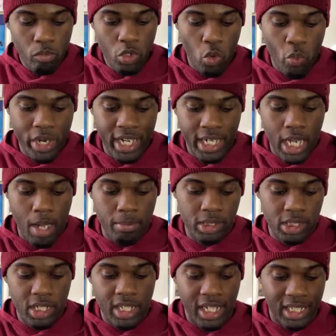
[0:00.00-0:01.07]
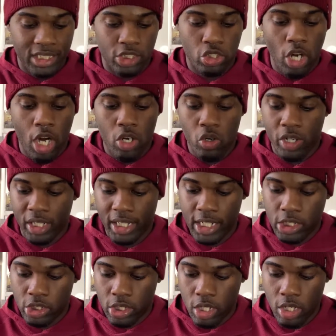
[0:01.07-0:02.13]
When it comes to the charcoal
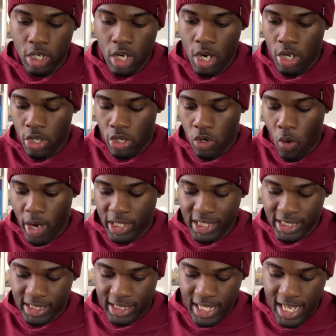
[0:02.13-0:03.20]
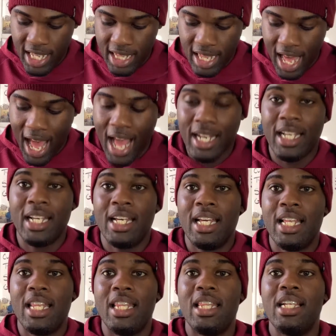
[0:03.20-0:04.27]
cleanser, you're going to see that
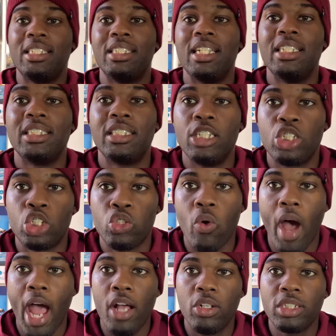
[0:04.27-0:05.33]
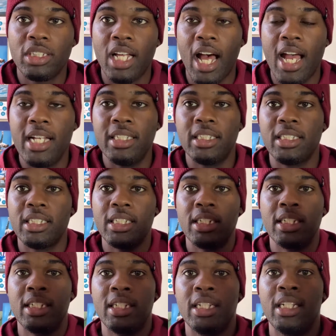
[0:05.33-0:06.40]
this is the trial size,
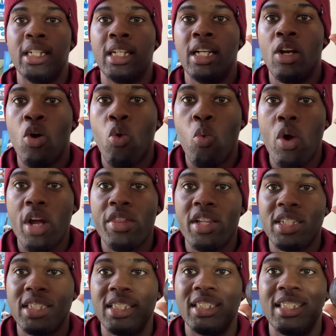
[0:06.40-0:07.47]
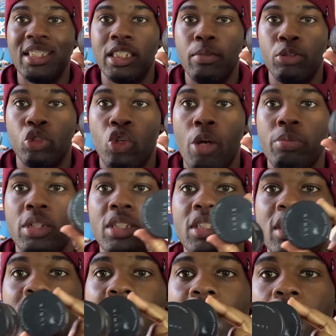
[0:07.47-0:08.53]
where this is the subscription
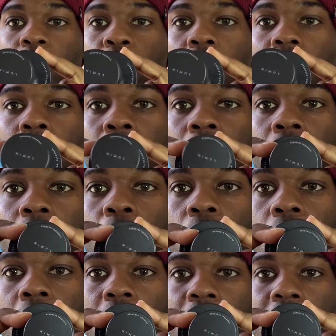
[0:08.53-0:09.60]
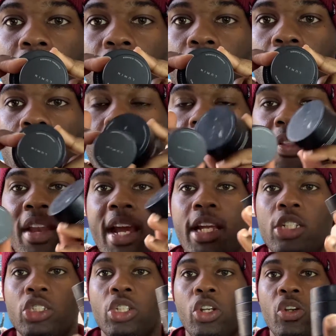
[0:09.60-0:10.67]
size. We're gonna put them one on the other, and then I
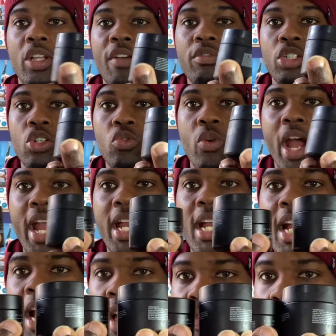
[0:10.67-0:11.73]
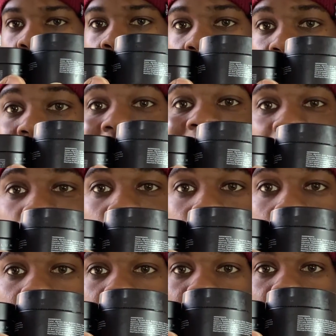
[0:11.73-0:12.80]
can show you left to right. There's a
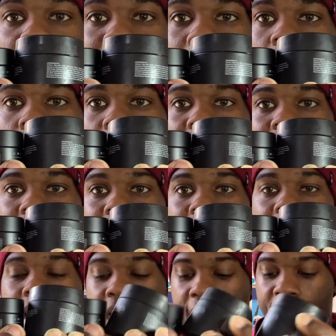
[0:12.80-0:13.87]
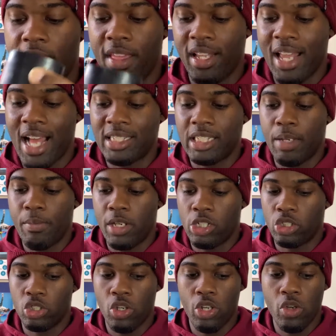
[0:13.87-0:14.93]
negligible difference, as you can see. And then the last thing I'm gonna
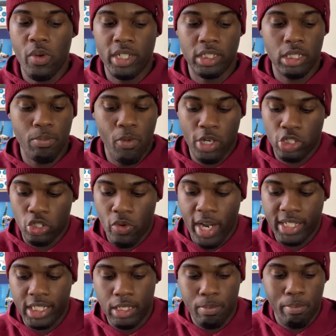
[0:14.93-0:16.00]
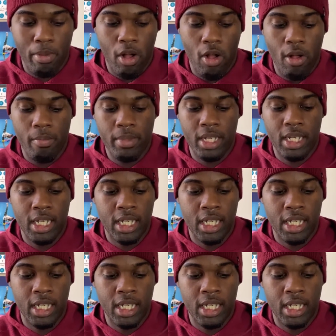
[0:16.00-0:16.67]
show you is the moisturizing balm.